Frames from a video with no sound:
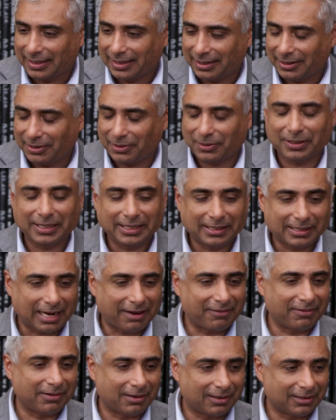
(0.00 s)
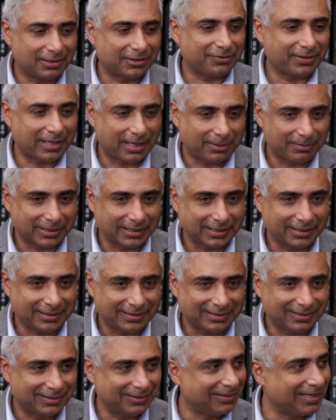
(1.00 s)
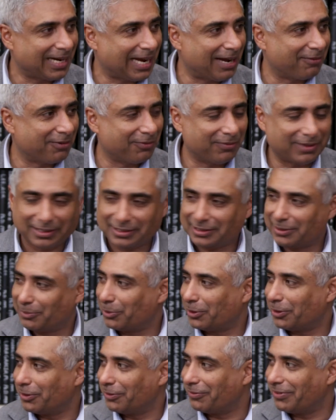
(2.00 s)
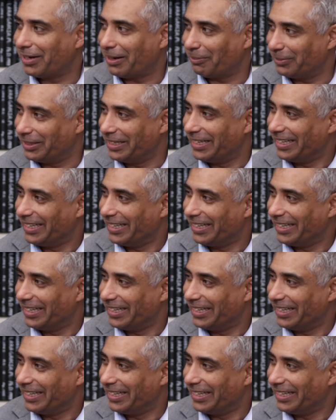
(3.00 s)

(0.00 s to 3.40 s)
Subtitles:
you don't need to have a large family to have a very supportive family.